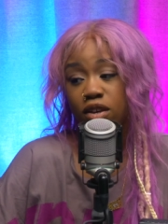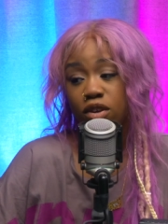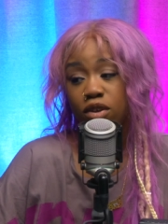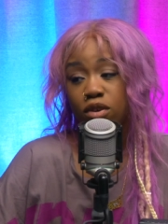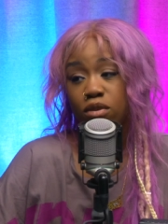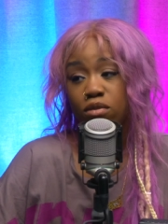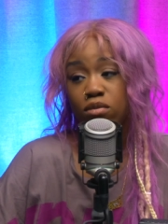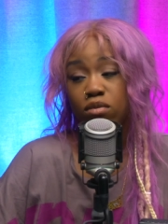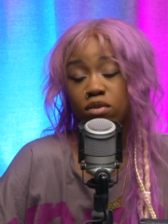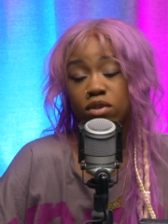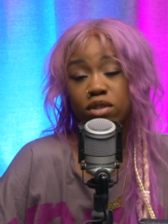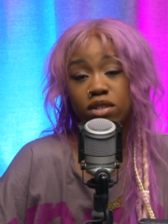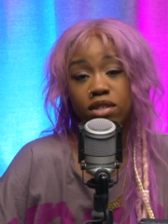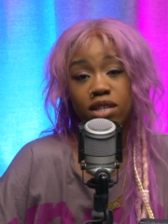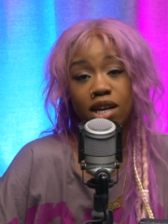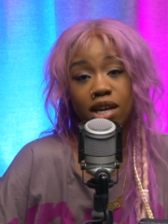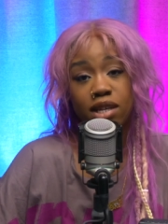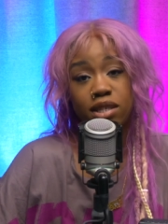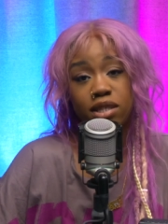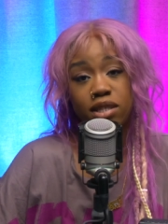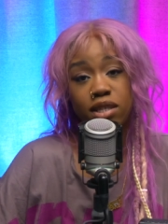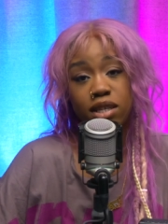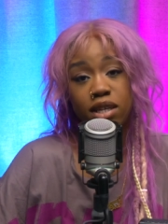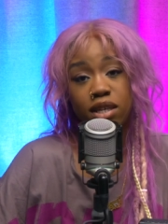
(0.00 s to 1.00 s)
was
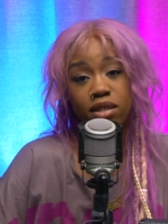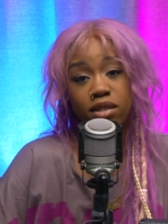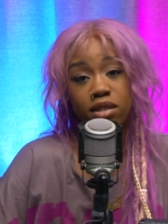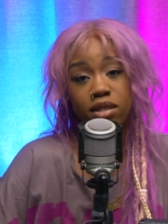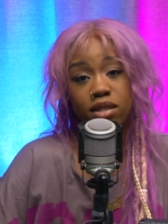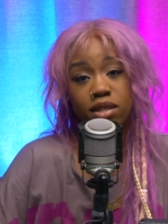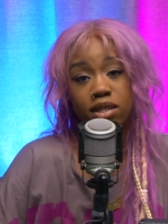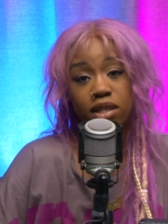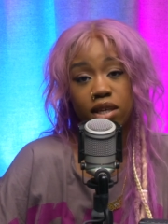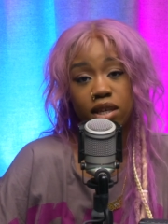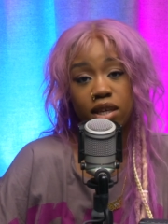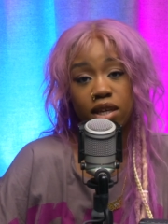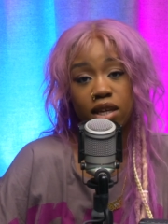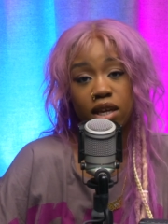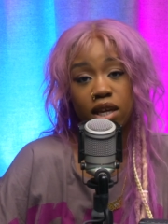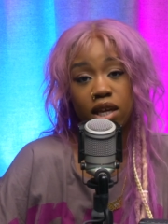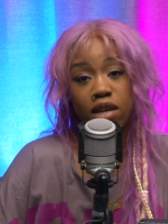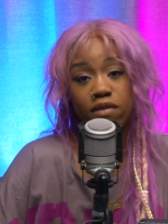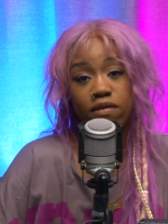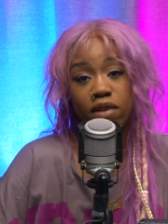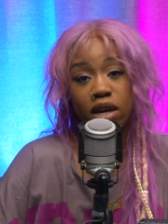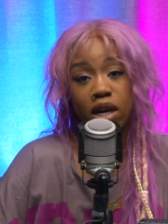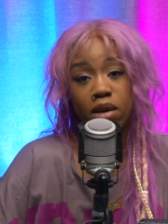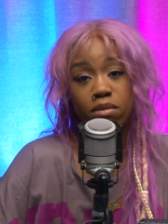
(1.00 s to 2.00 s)
testing to see
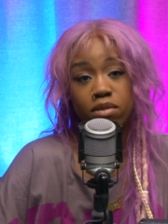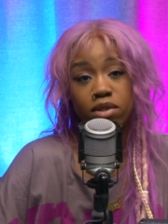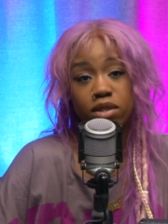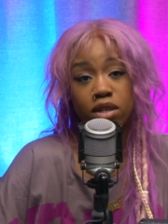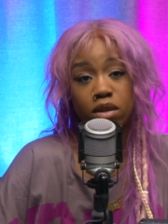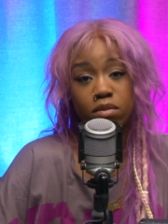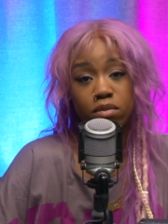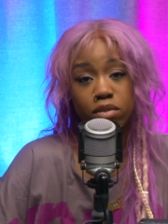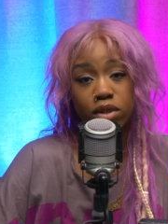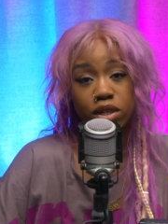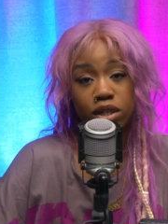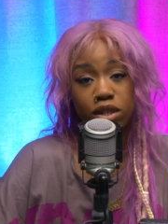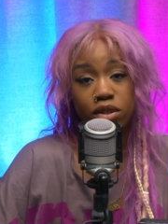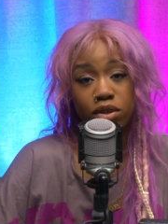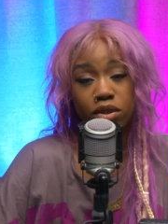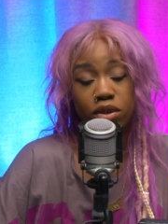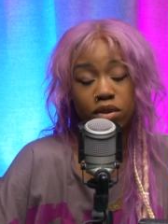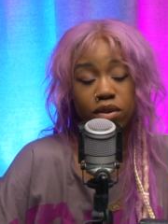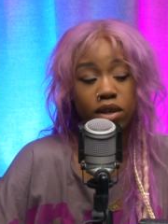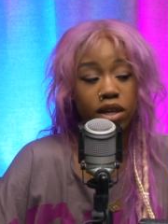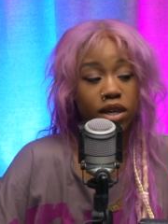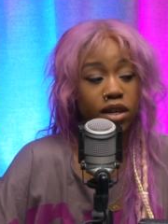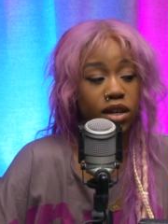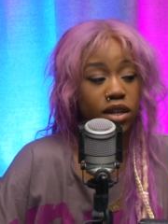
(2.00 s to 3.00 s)
if I'm somebody who
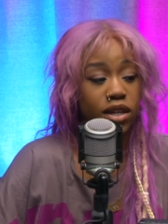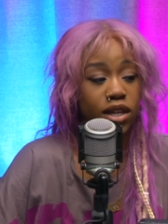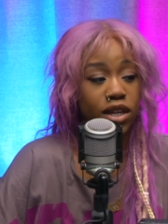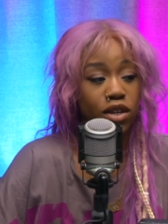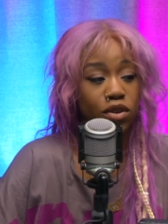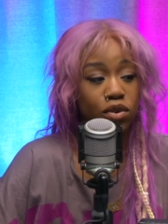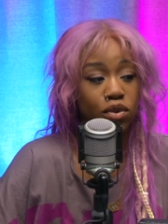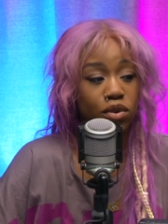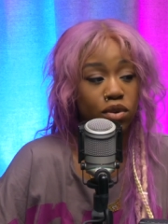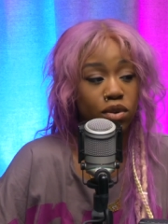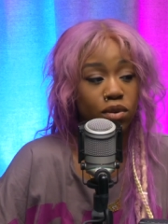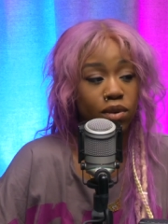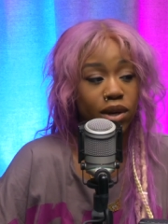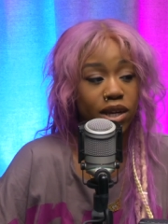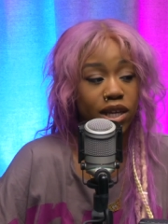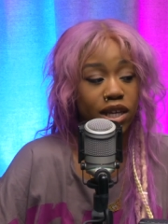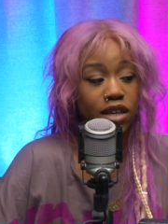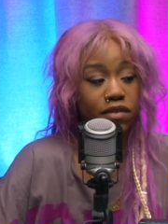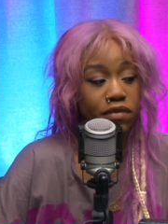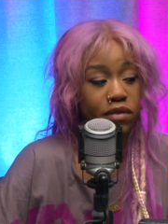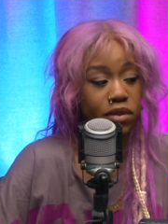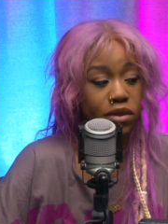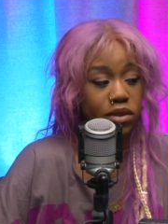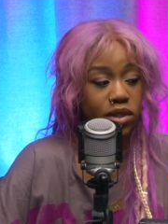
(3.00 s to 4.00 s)
he can ignore when he
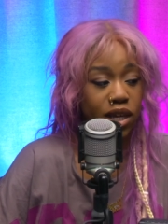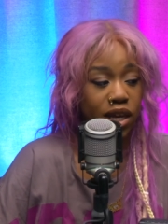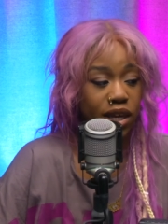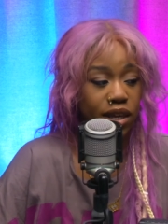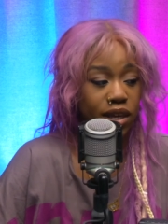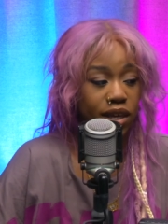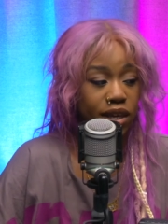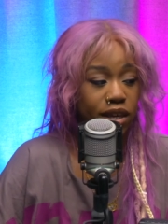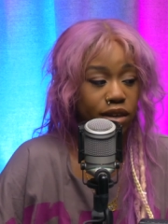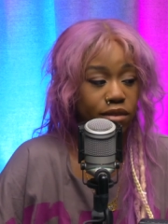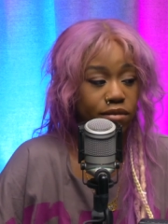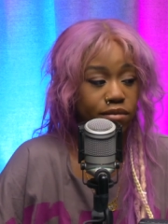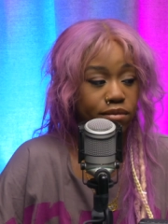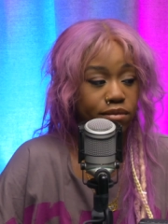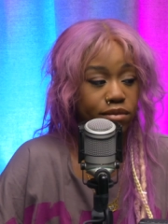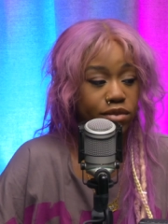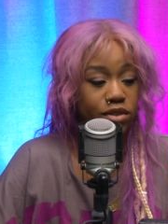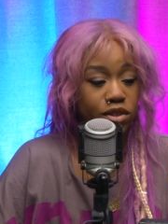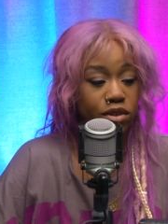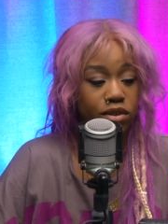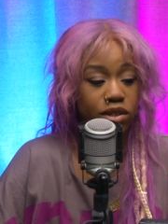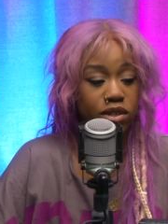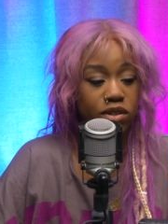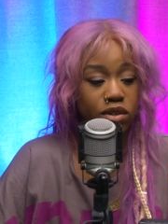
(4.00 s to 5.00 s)
feels like it.
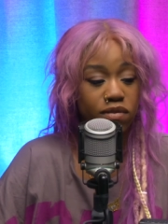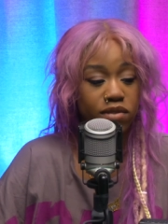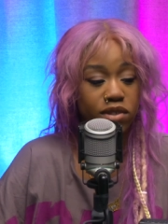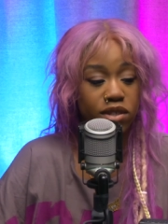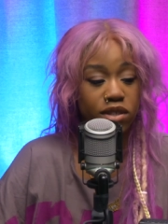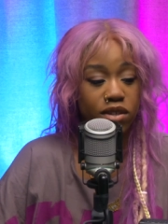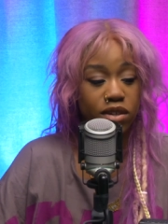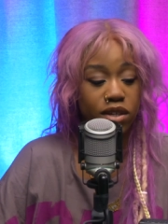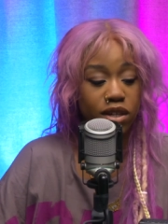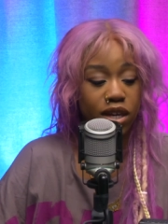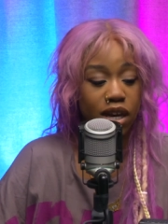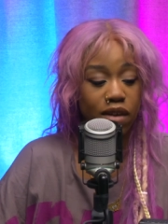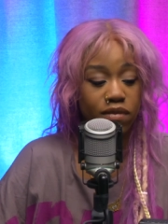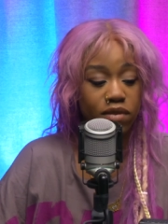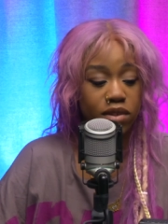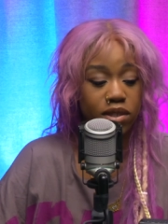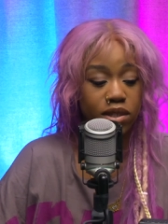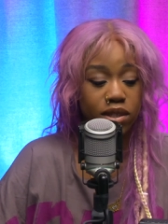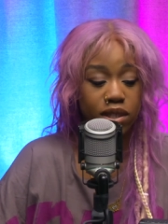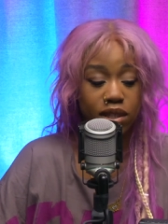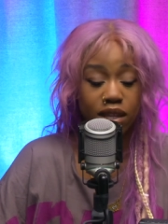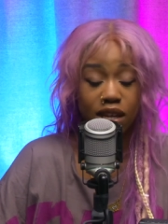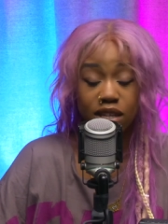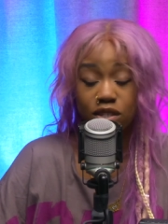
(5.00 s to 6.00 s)
So he's obviously going to have to
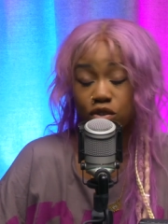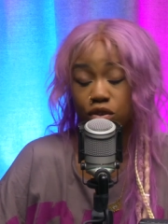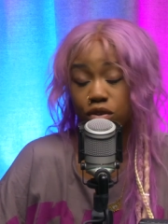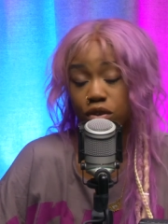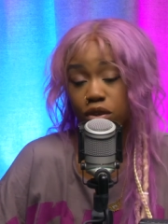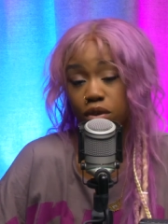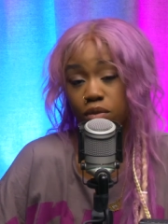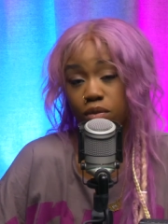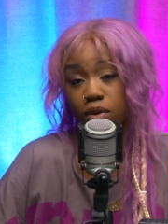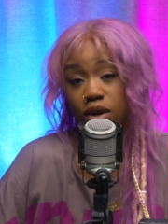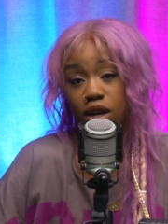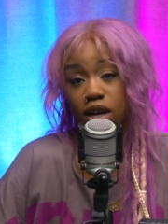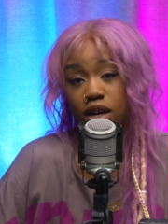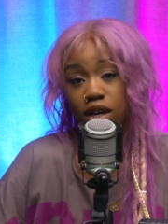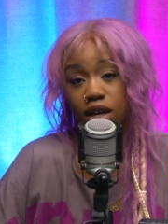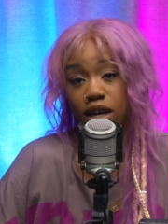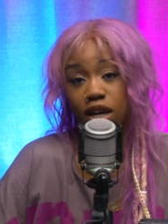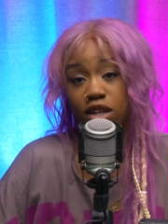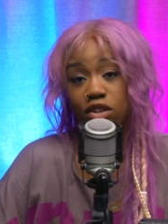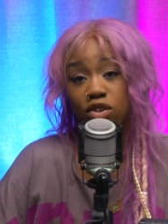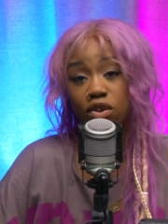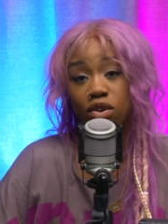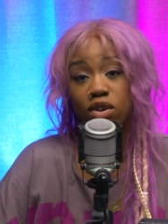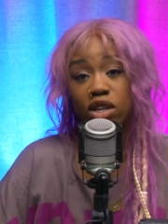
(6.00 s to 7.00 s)
see that's not going to work.
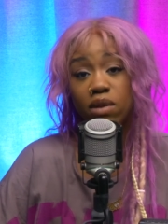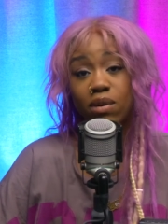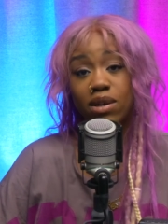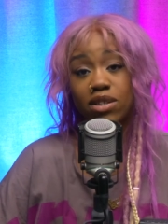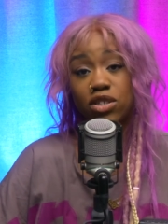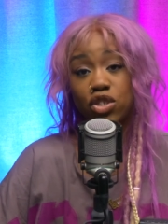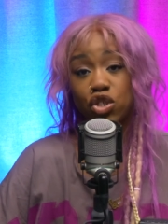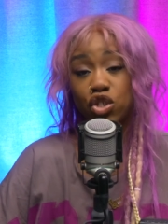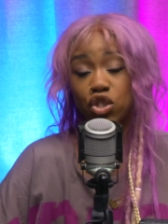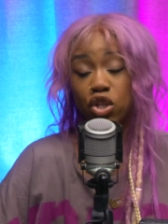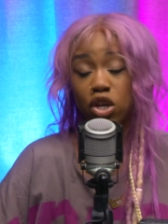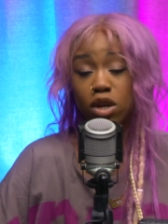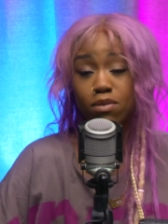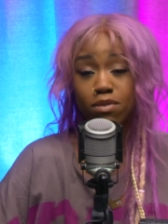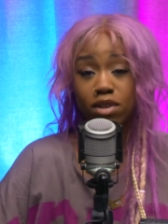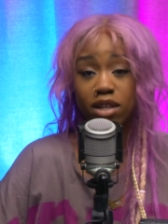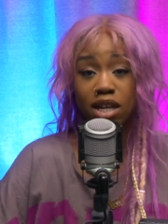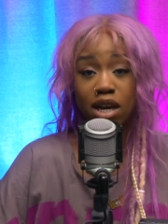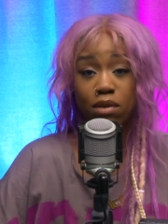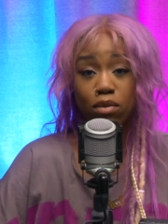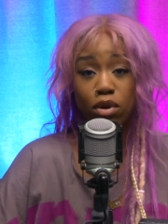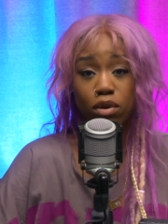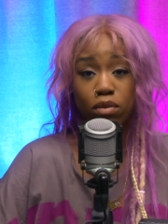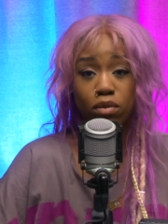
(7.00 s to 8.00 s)
And the only way to show him that
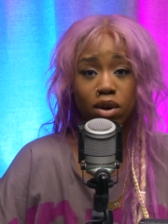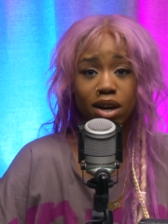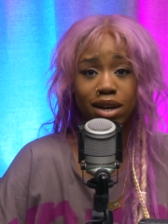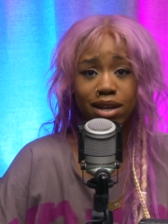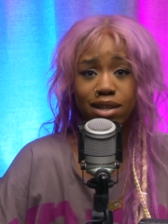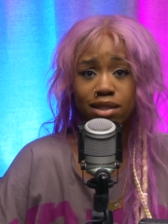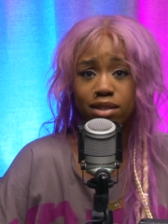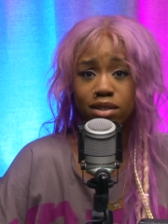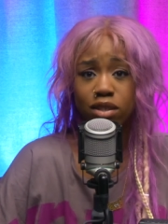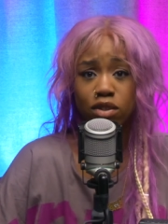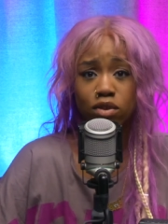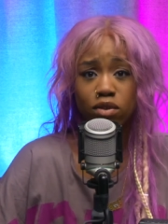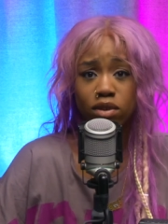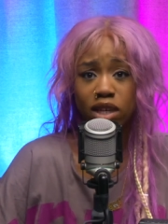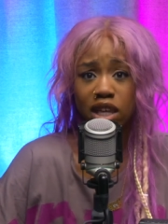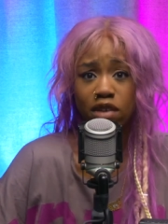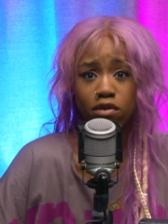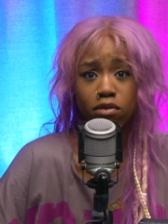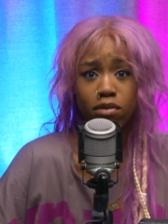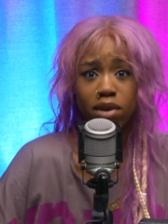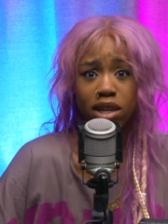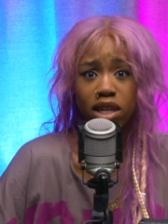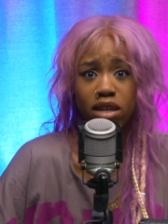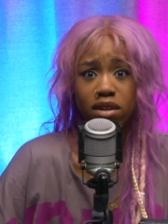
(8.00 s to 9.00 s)
that won't work is to not give
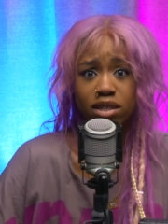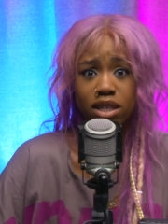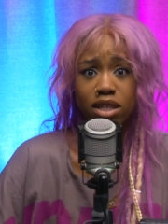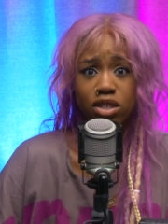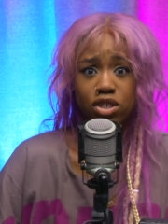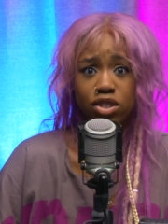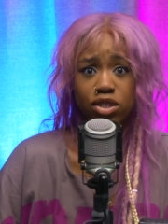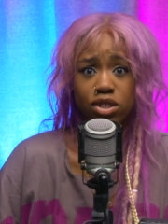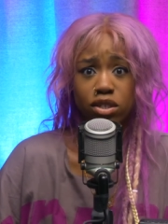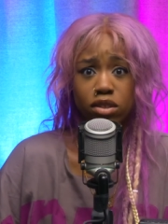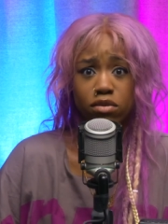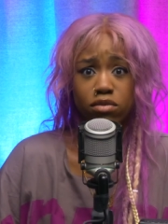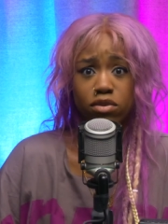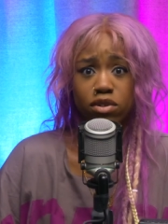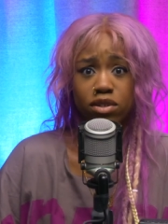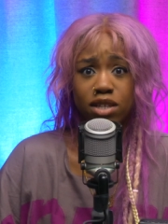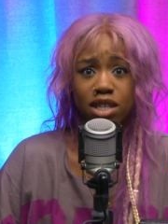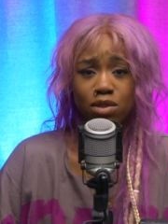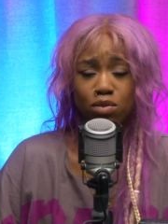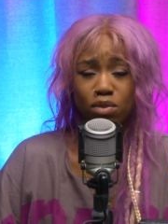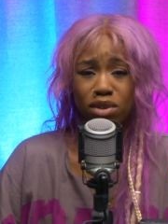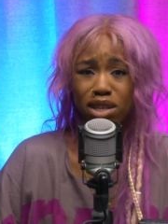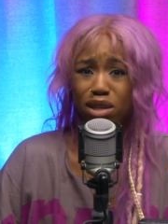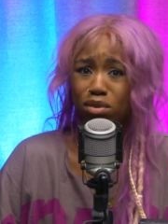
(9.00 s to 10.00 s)
him any attention, because
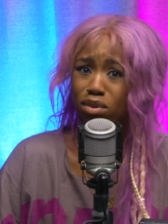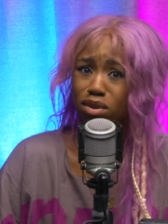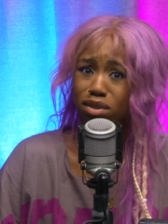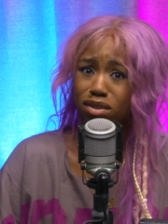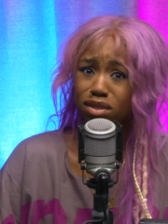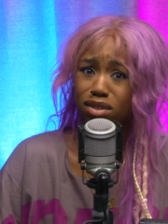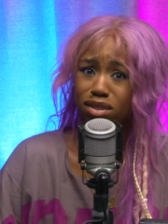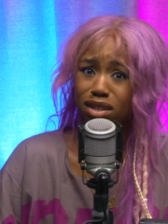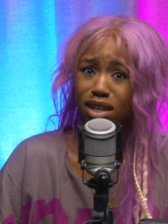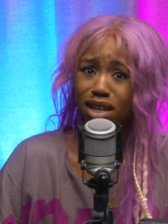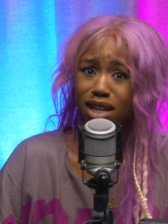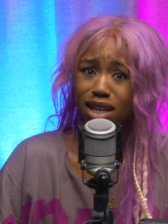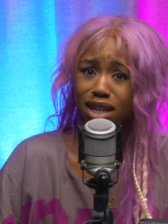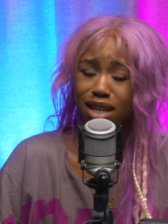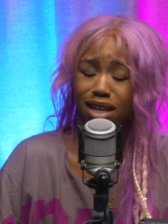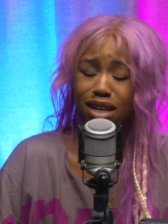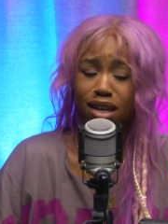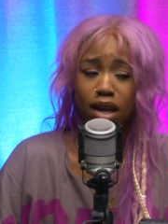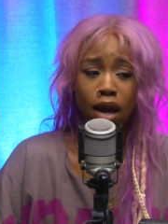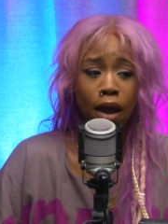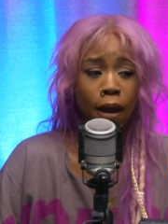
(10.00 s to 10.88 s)
that's what he wants, clearly.